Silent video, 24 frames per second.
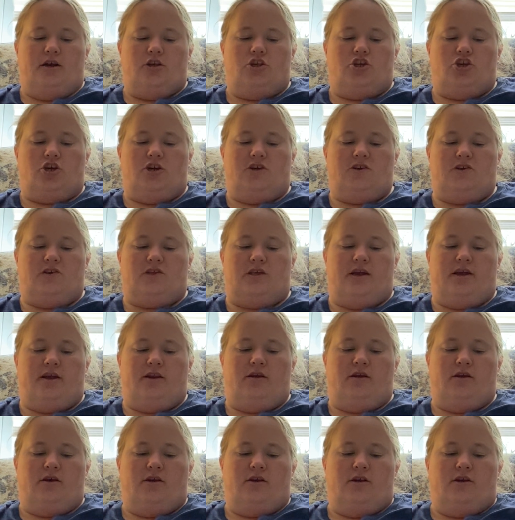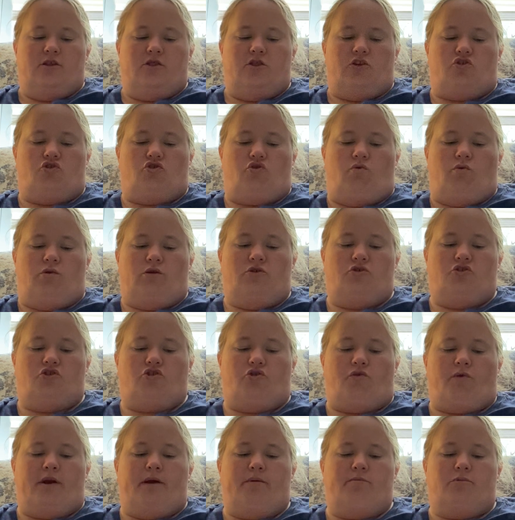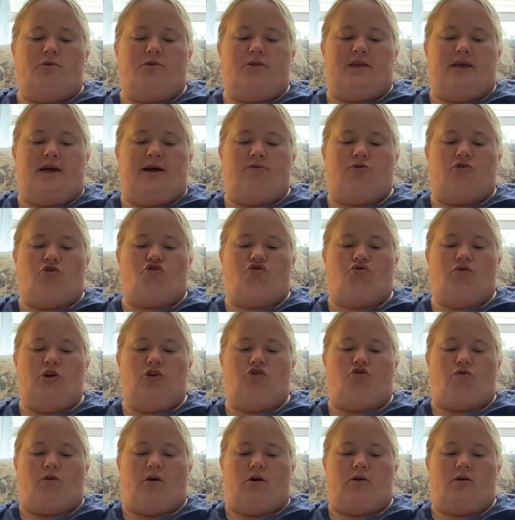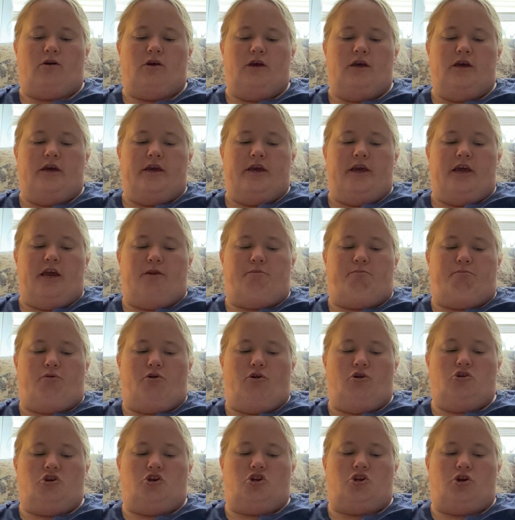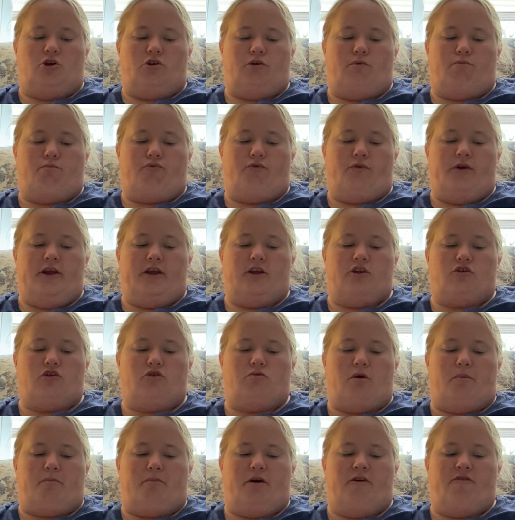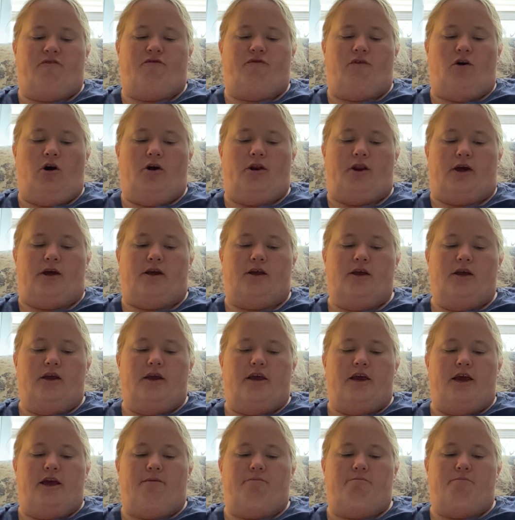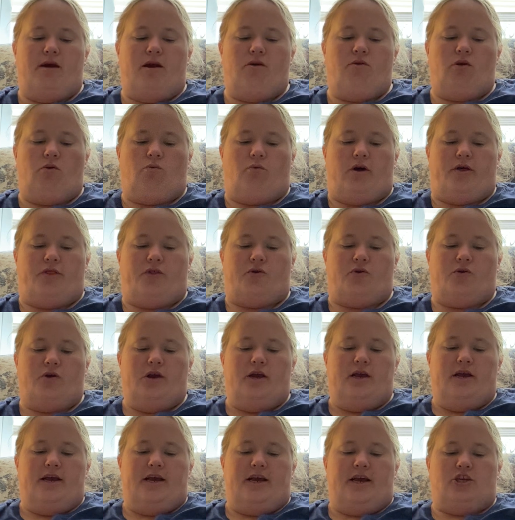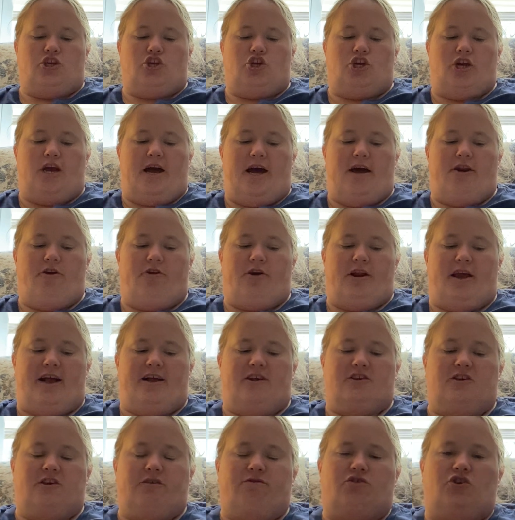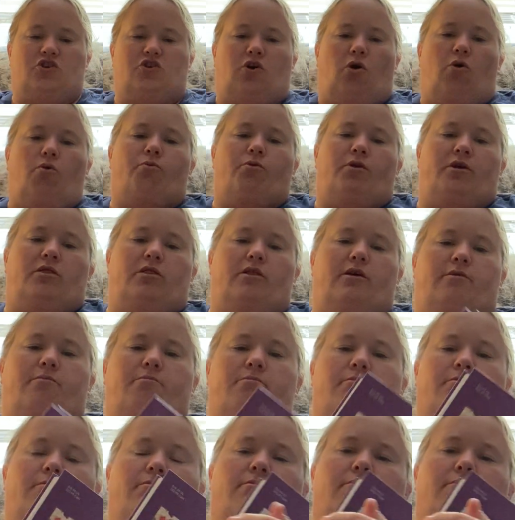Just then, the squirrel scrambled down the tree trunk. It perched on a branch above Fauna and Merryweather and chattered as if scolding them.